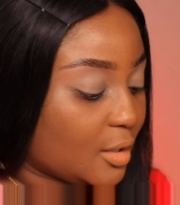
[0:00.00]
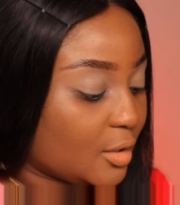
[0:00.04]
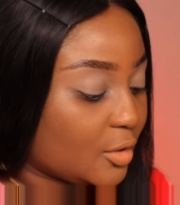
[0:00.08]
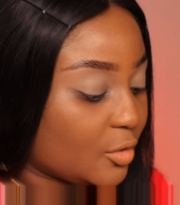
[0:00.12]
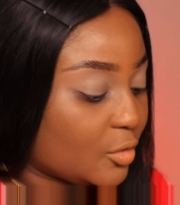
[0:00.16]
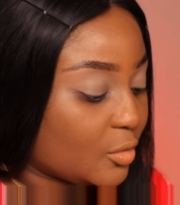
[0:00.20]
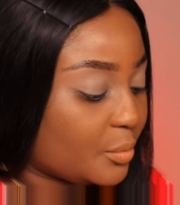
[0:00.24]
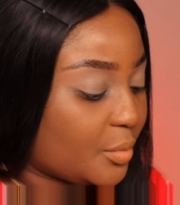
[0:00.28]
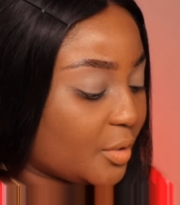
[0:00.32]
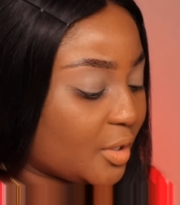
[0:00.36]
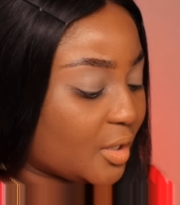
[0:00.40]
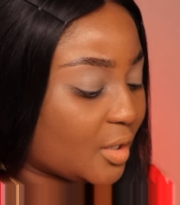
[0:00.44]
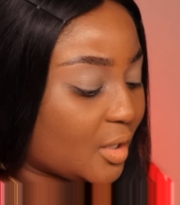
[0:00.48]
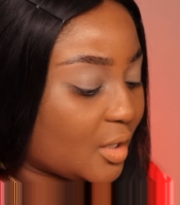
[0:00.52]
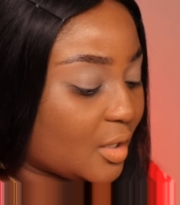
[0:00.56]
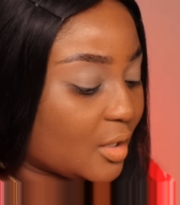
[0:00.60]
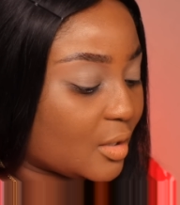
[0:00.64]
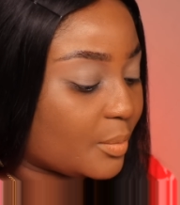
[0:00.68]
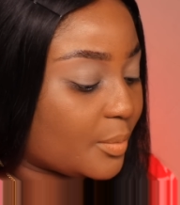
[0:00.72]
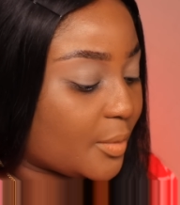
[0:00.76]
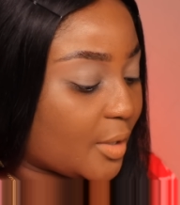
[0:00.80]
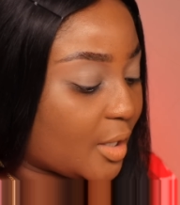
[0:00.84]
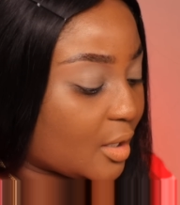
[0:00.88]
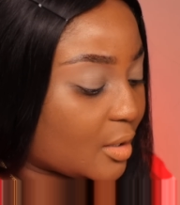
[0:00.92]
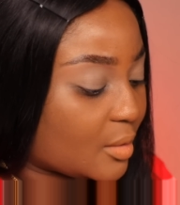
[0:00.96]
a little bit of
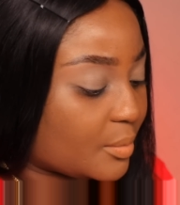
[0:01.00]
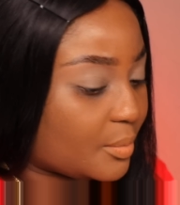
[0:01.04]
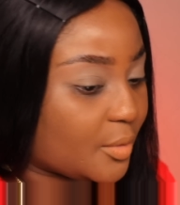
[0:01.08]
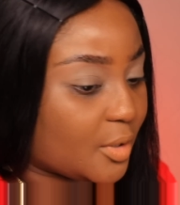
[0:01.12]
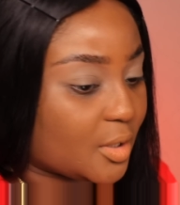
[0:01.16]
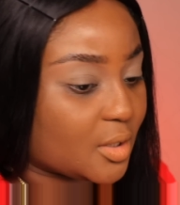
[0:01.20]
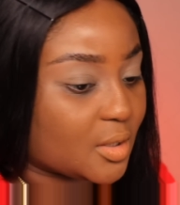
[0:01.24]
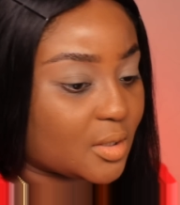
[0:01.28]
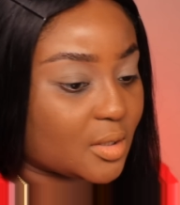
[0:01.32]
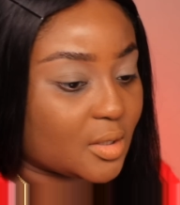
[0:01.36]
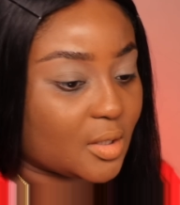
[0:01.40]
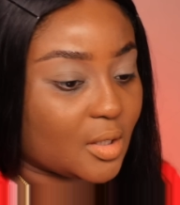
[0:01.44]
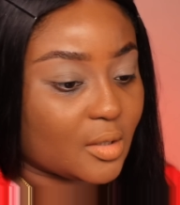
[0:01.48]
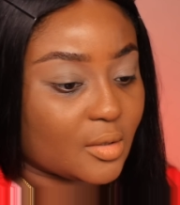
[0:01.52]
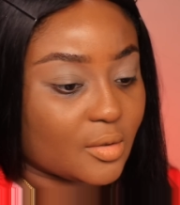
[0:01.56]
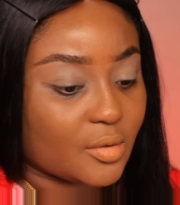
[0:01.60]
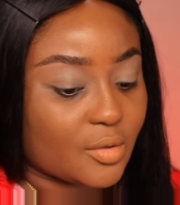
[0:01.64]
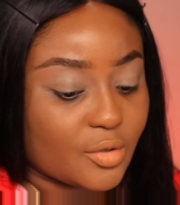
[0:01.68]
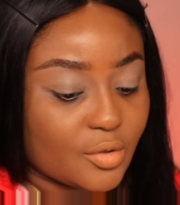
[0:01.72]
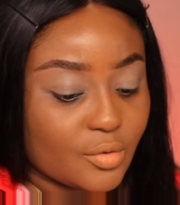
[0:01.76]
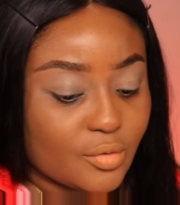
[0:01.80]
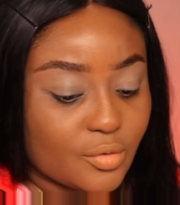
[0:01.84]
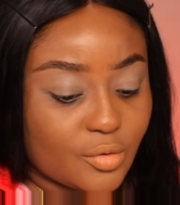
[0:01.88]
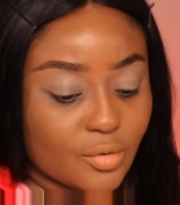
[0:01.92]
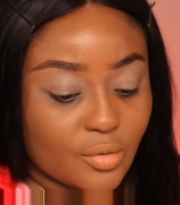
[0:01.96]
kickback, but it's not
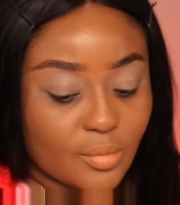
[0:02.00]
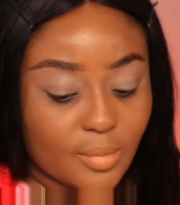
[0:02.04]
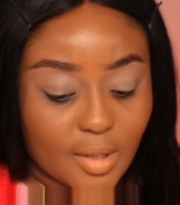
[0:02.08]
too